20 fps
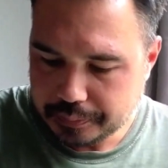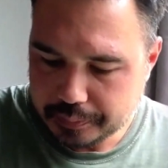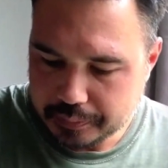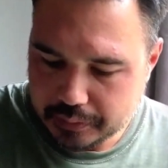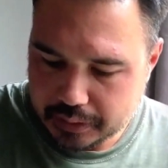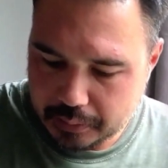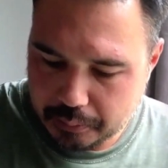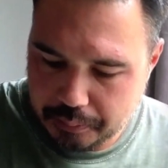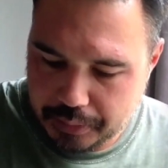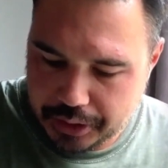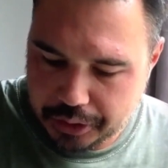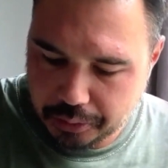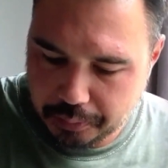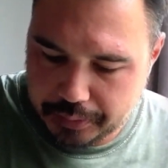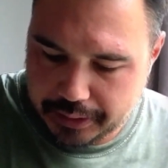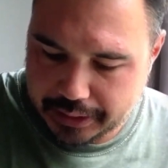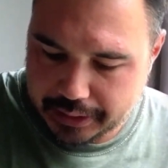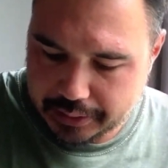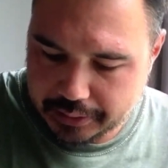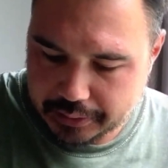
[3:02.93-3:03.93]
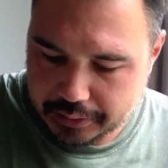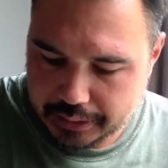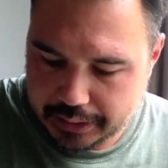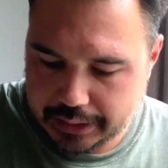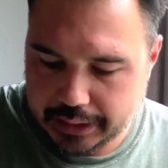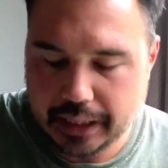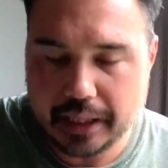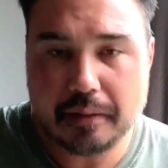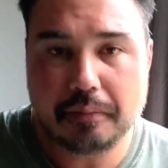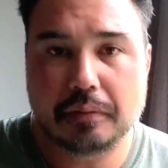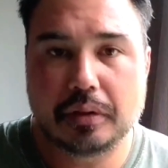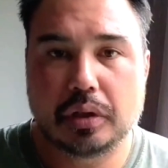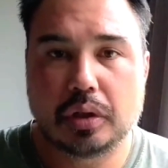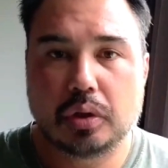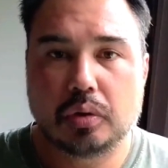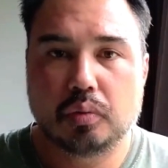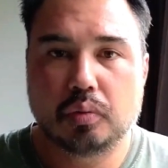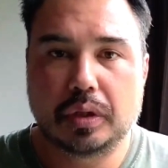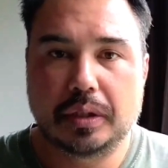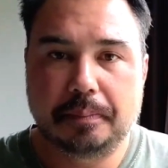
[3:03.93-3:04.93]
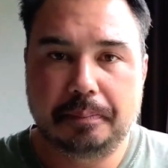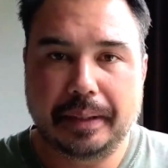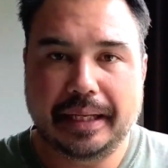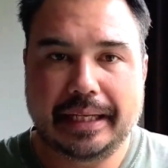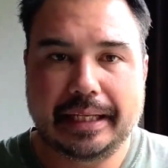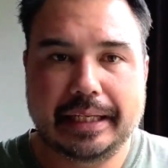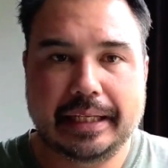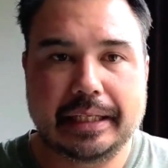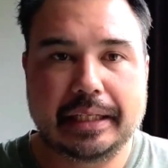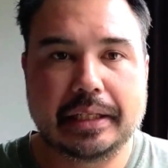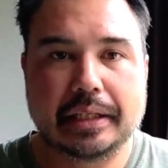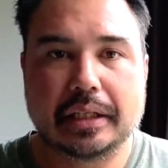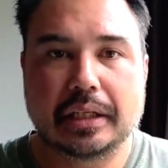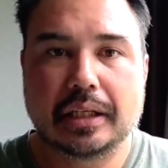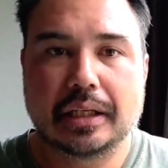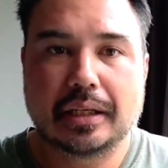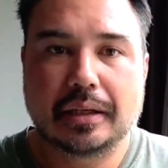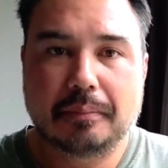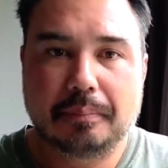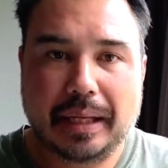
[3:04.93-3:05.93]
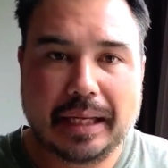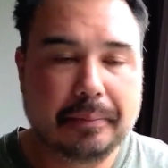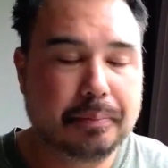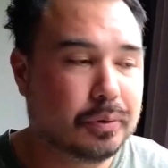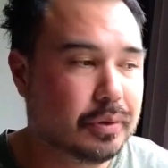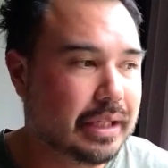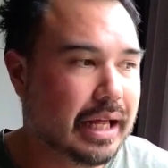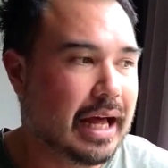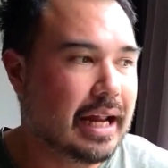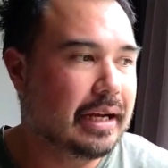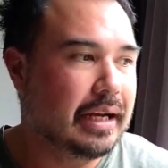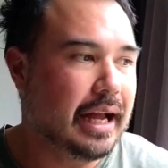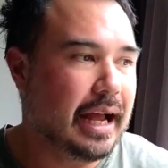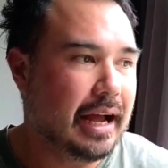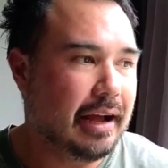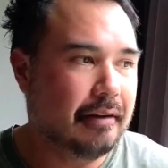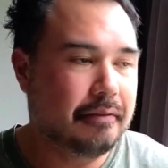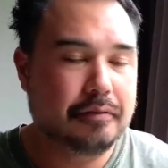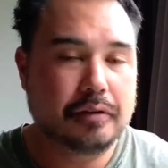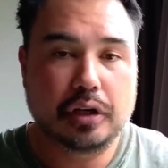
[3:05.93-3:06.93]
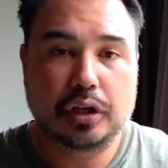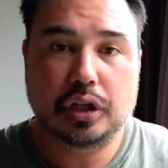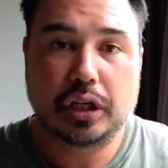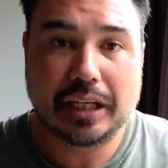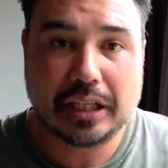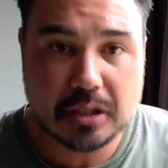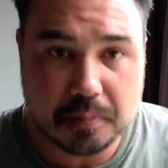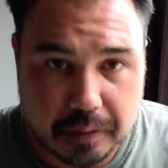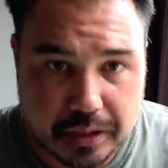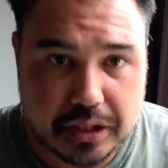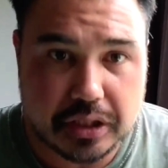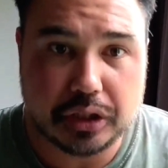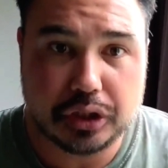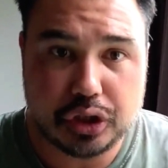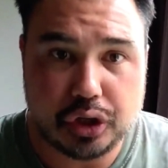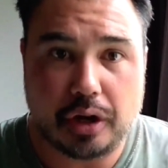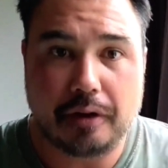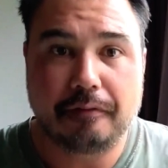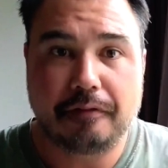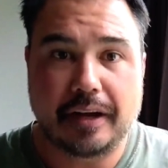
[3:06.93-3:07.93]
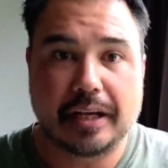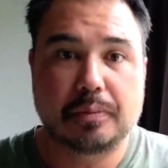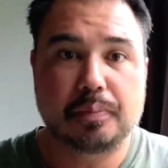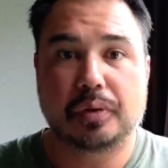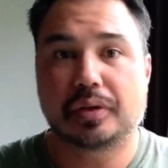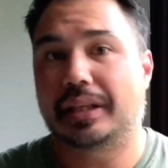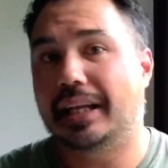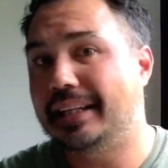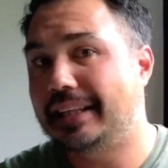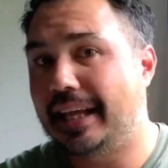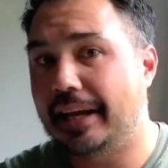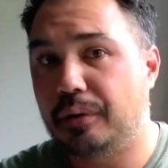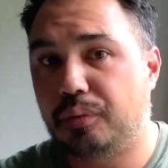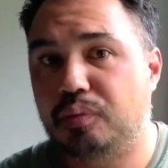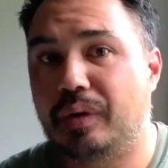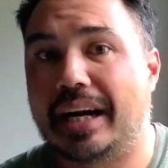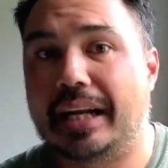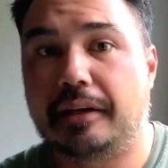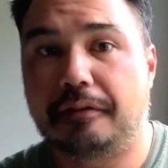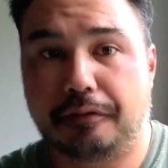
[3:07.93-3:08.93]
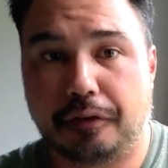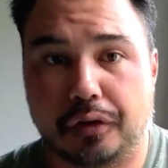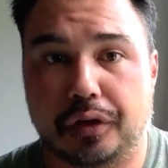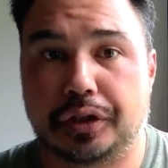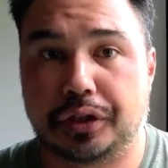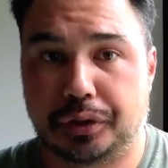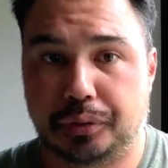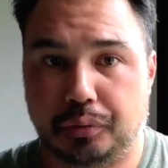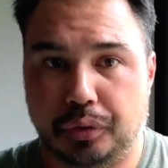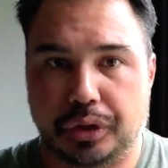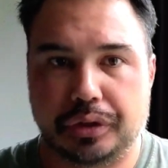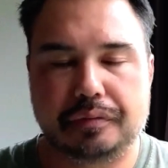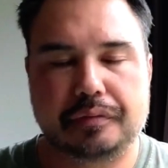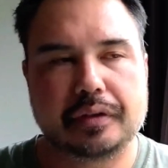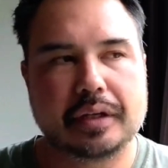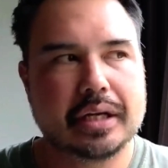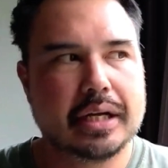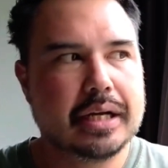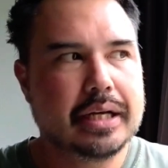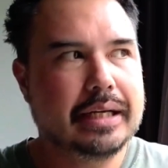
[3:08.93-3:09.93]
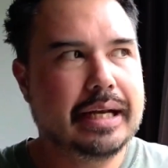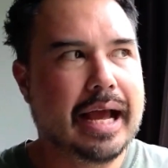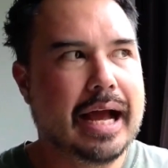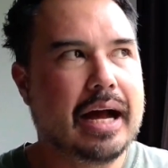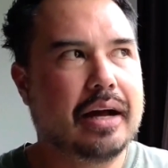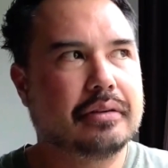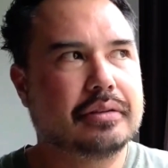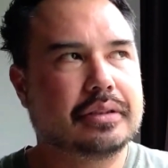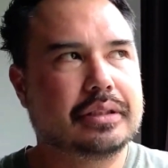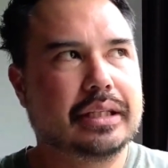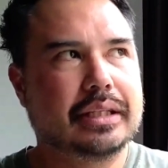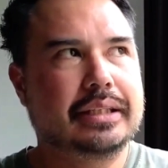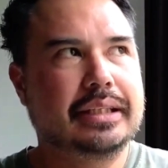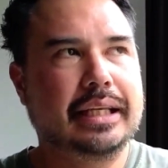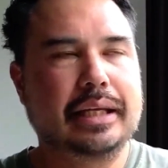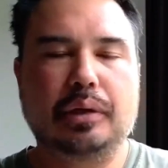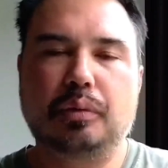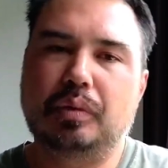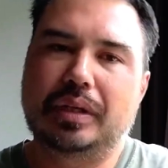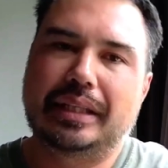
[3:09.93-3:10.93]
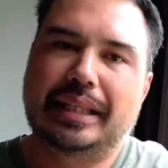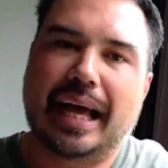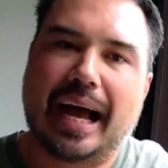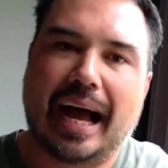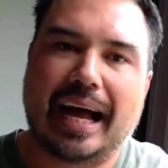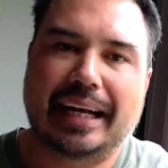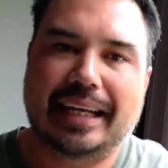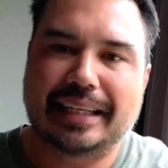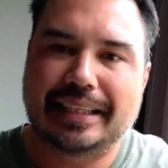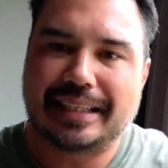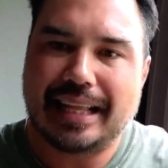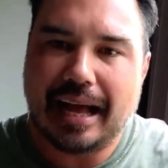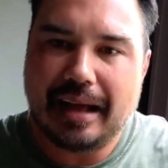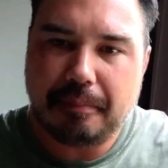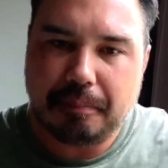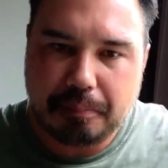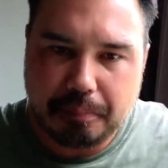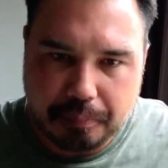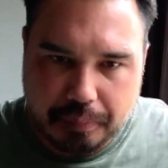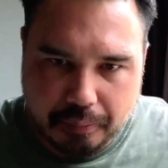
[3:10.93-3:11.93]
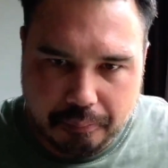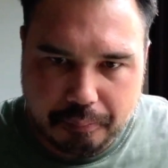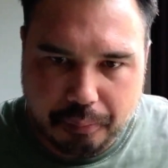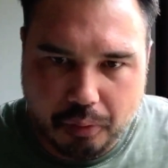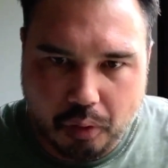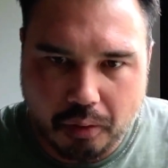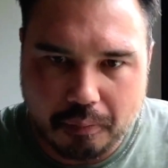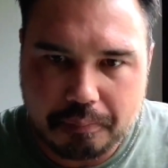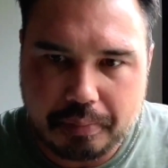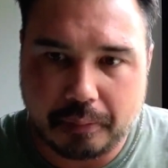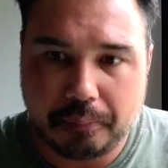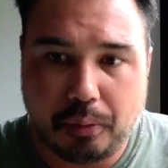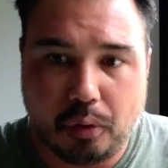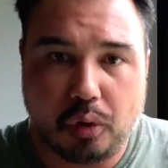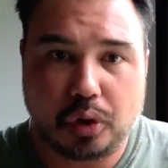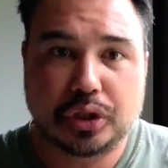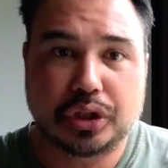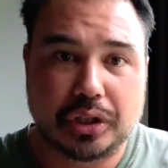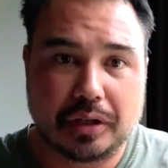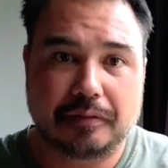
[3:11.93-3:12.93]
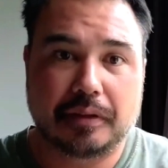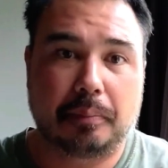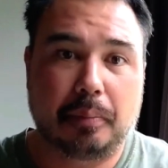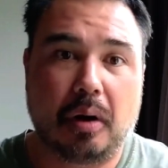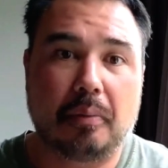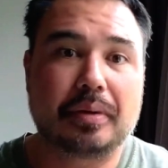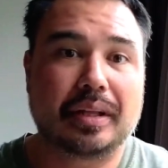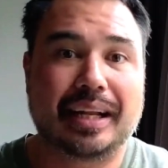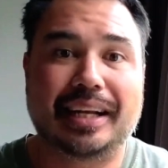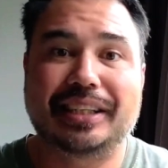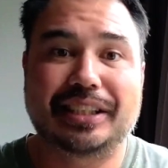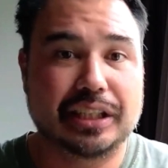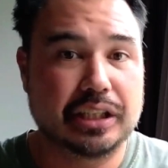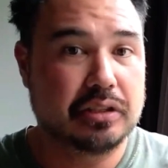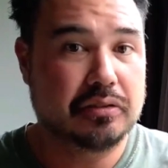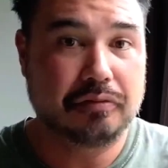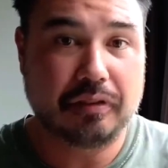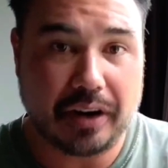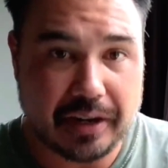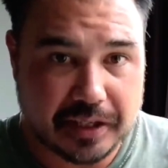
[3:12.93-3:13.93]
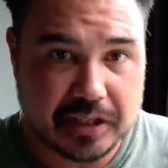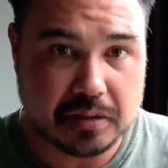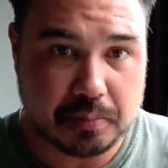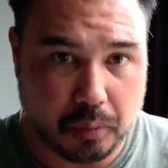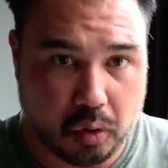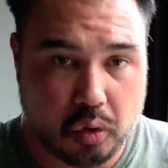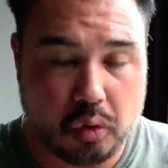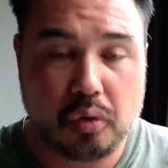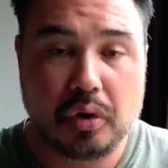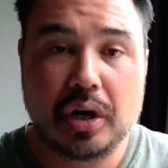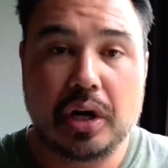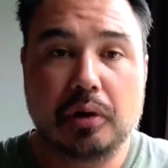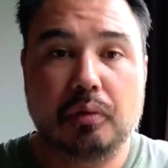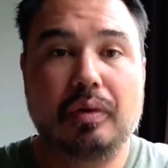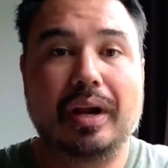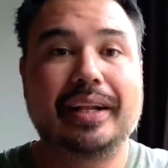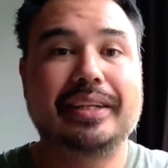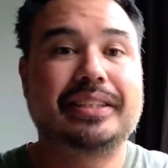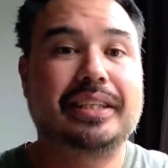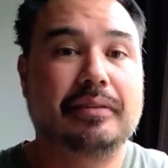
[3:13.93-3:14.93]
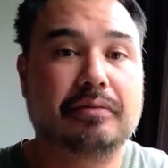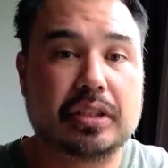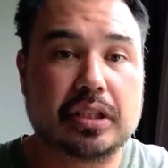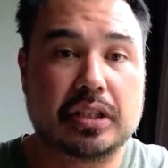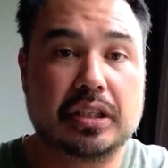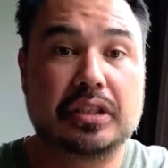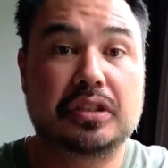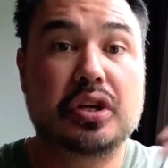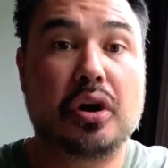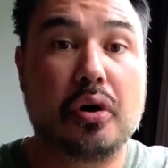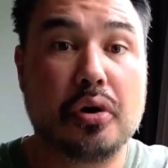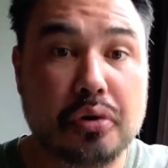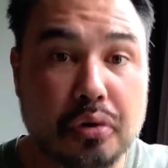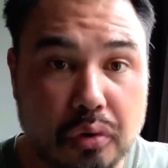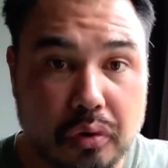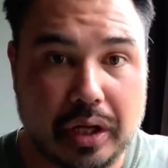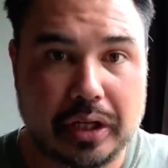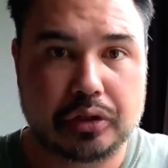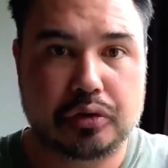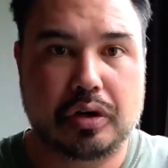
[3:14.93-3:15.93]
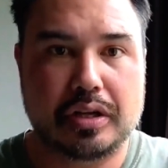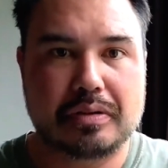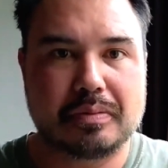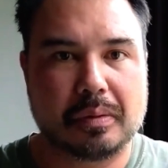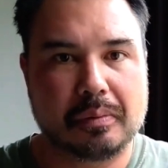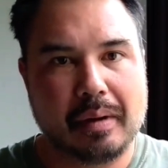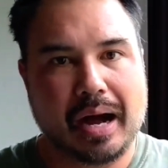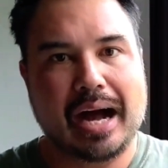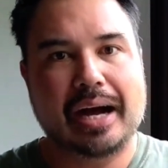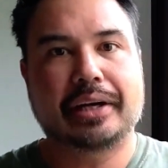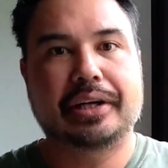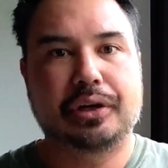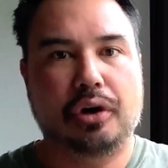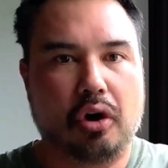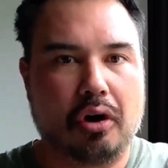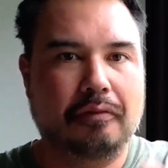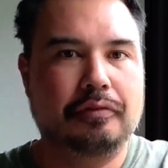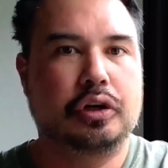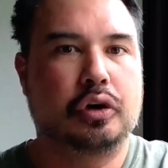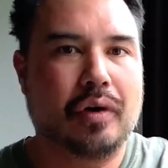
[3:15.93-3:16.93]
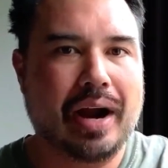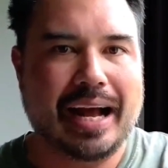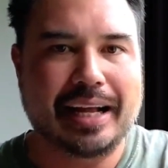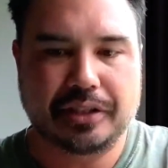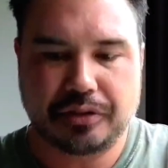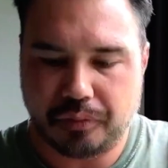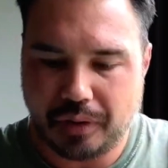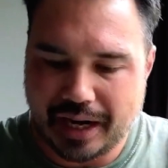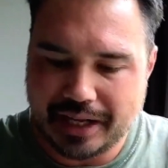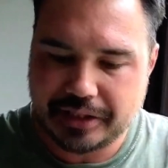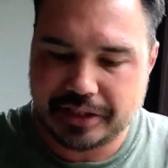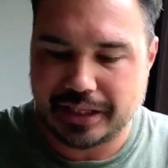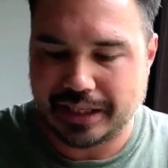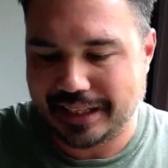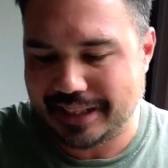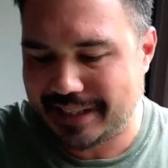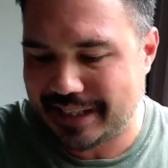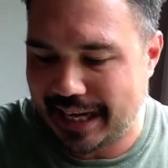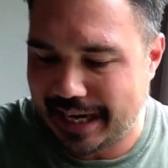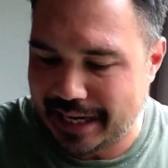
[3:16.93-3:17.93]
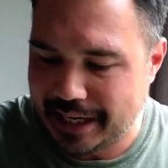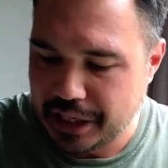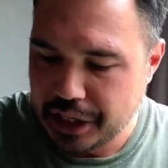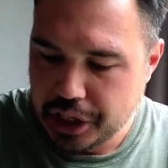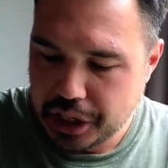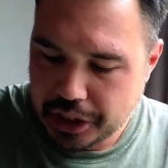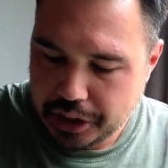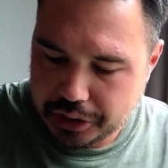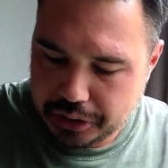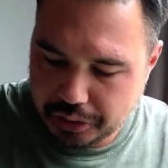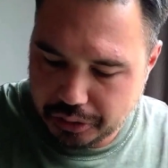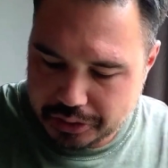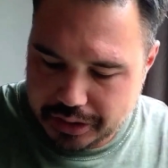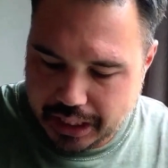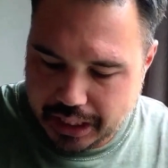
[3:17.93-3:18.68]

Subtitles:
middle bit here would be people that have explicitly shown Facebook that they're ready for a new roof. Now, the thing with that is that proportion of the population is very small relative to the total addressable market of your ads, right? So let's say your